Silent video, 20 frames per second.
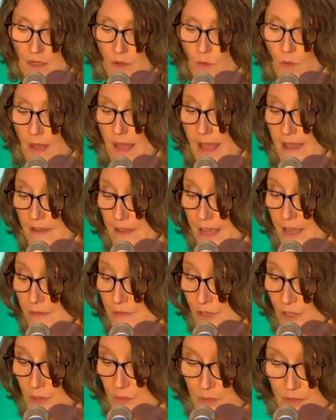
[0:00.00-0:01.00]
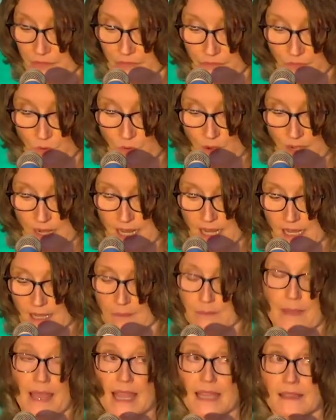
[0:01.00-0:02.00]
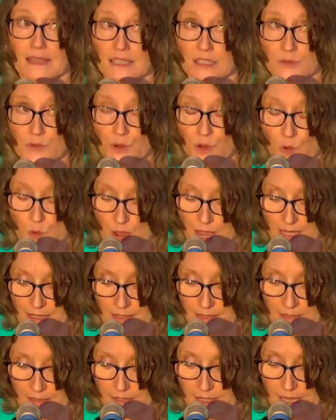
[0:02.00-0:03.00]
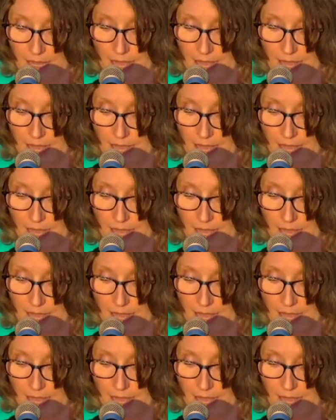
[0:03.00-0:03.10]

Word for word: Well, however, before he can make this request,